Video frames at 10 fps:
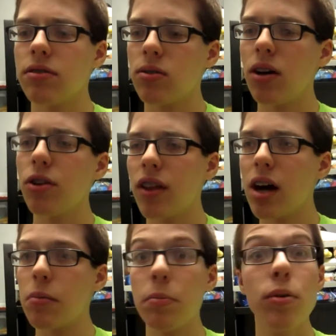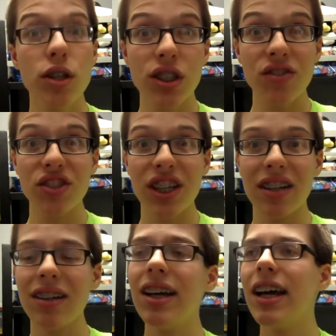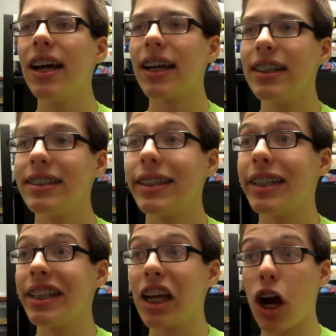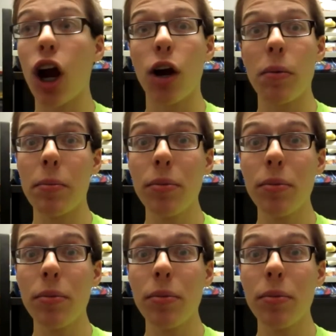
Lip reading: So I'll do that on my bookshelf channel because they are on my